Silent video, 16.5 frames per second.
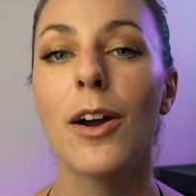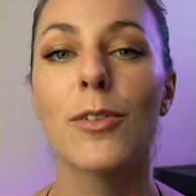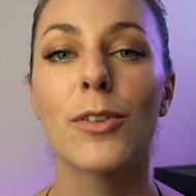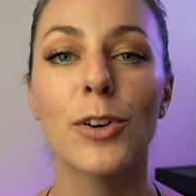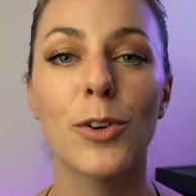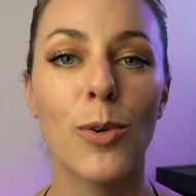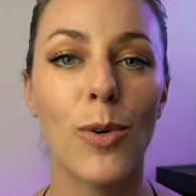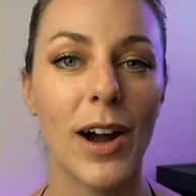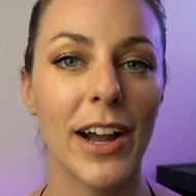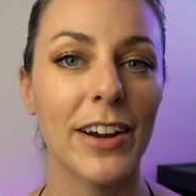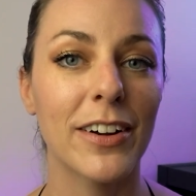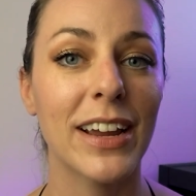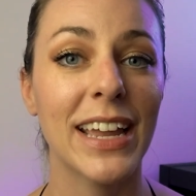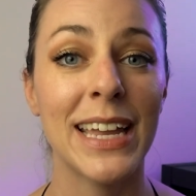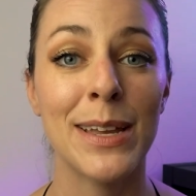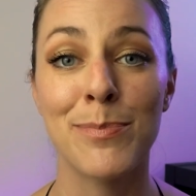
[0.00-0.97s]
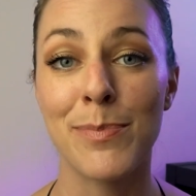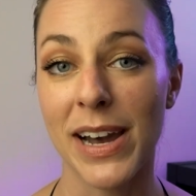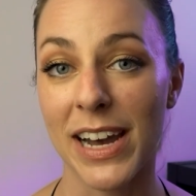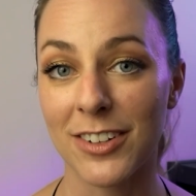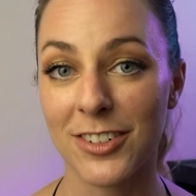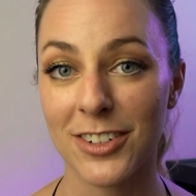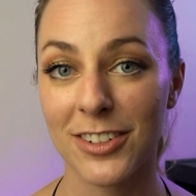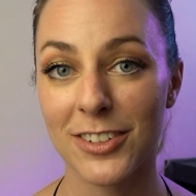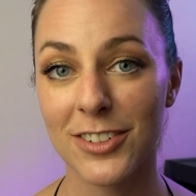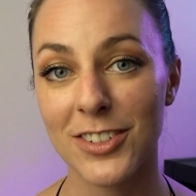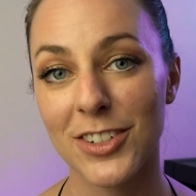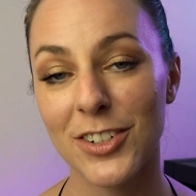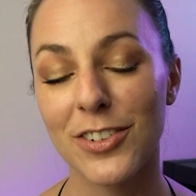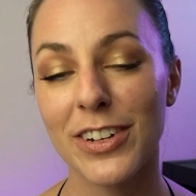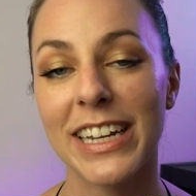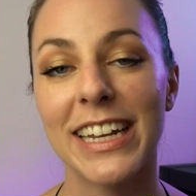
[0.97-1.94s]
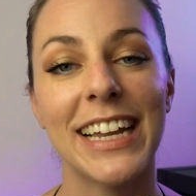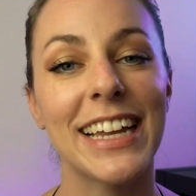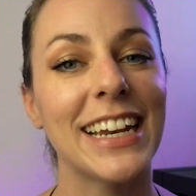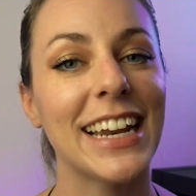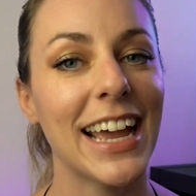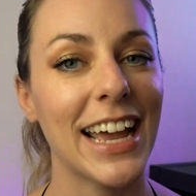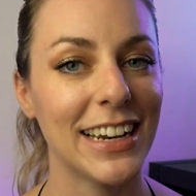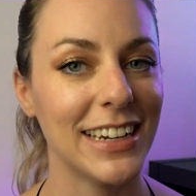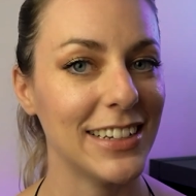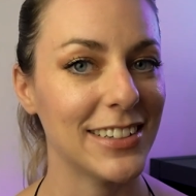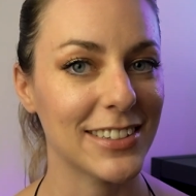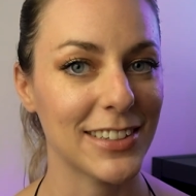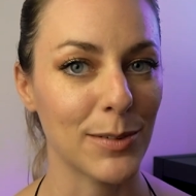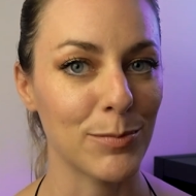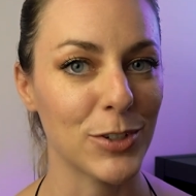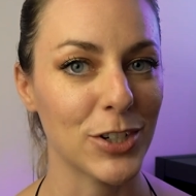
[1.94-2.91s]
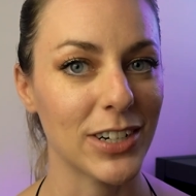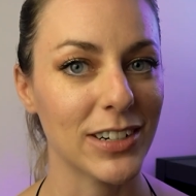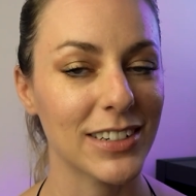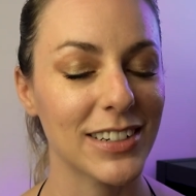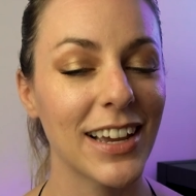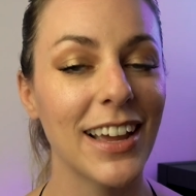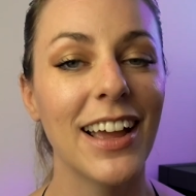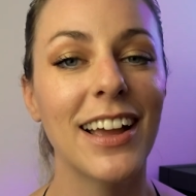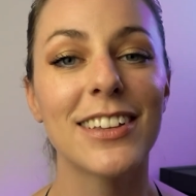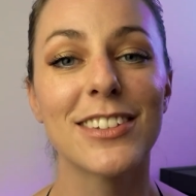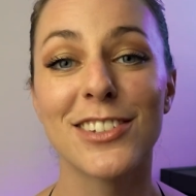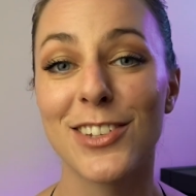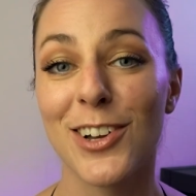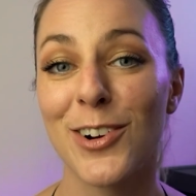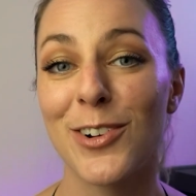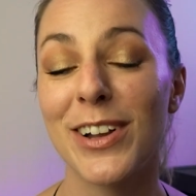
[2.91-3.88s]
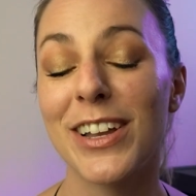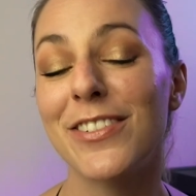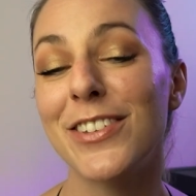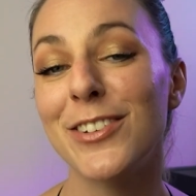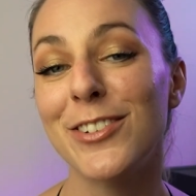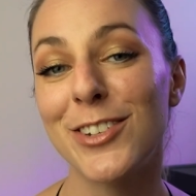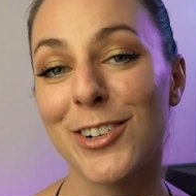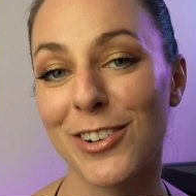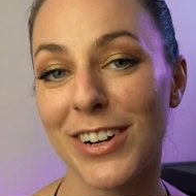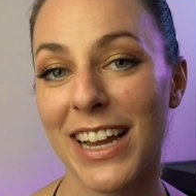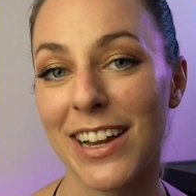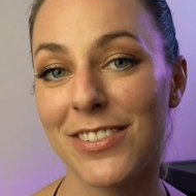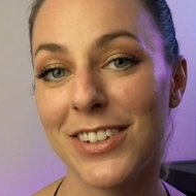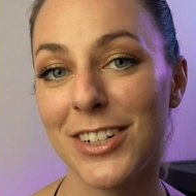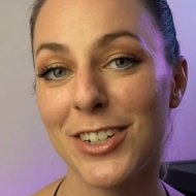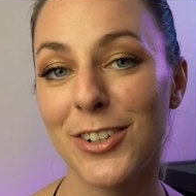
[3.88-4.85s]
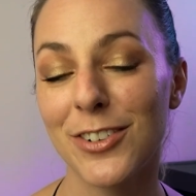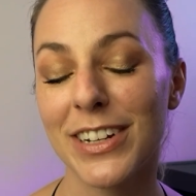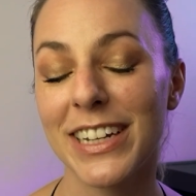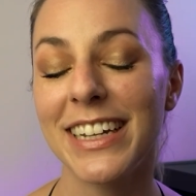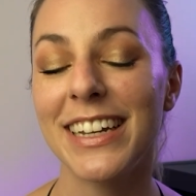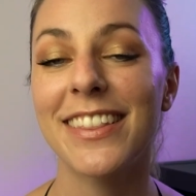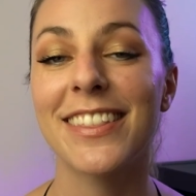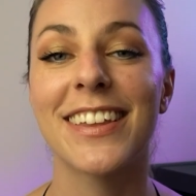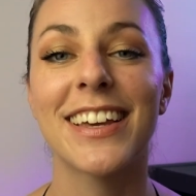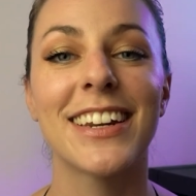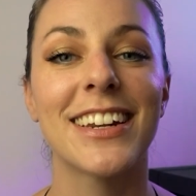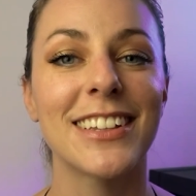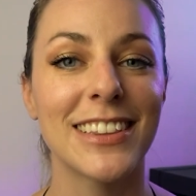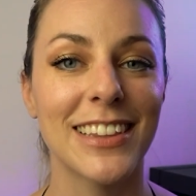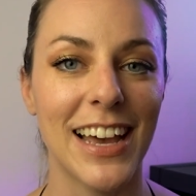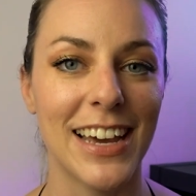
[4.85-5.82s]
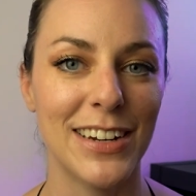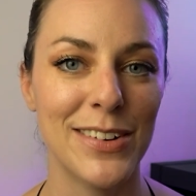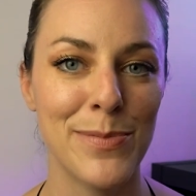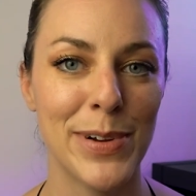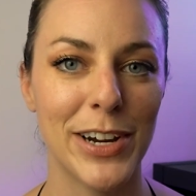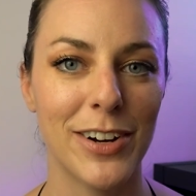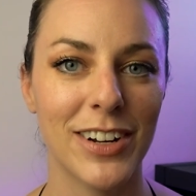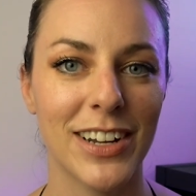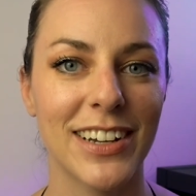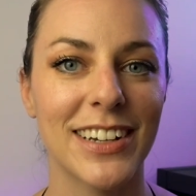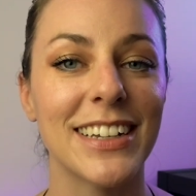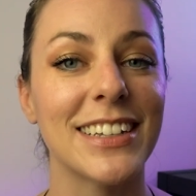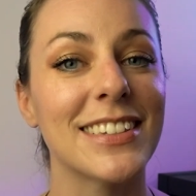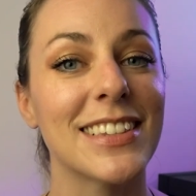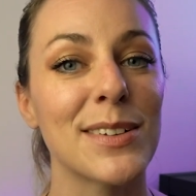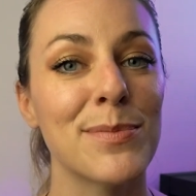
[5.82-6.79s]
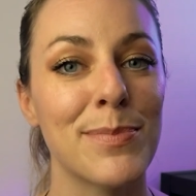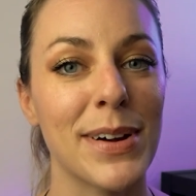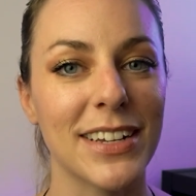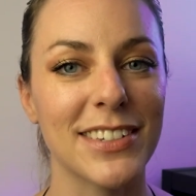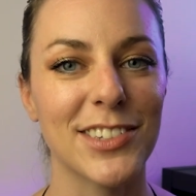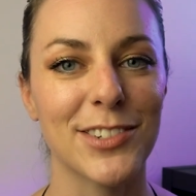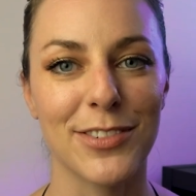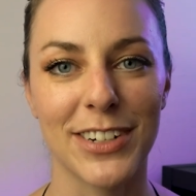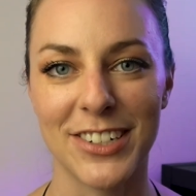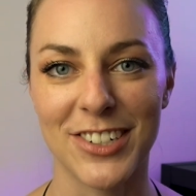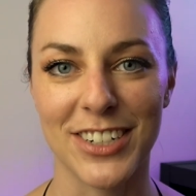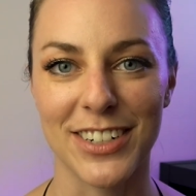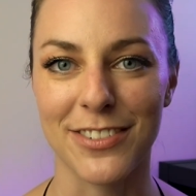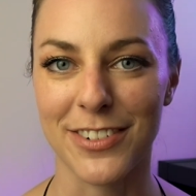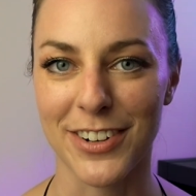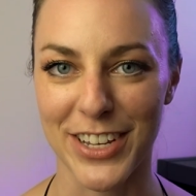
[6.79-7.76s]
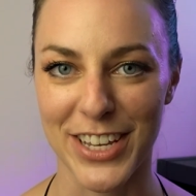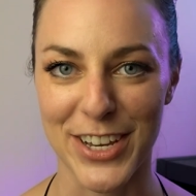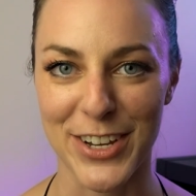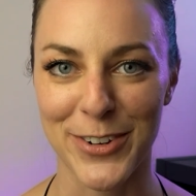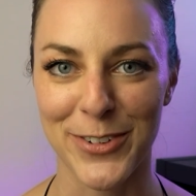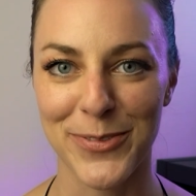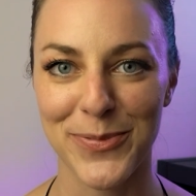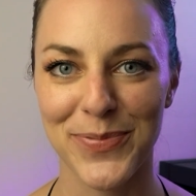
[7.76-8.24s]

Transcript: require a bachelor's degree in any subject. So if you don't have a degree, then Latin America is the best region for you.